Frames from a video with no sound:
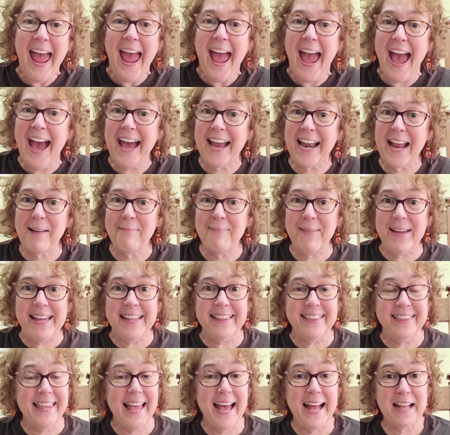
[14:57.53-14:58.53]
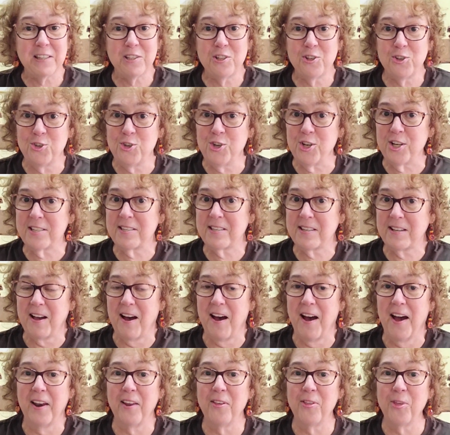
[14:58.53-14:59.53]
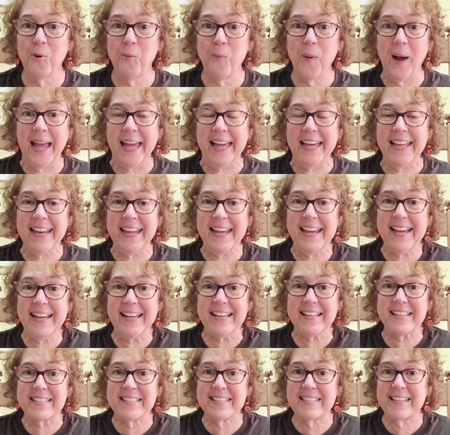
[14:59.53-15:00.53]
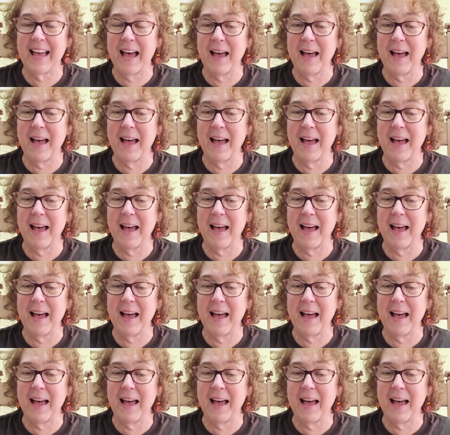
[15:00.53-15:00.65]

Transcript: And I mean, that's just kind of the way it is.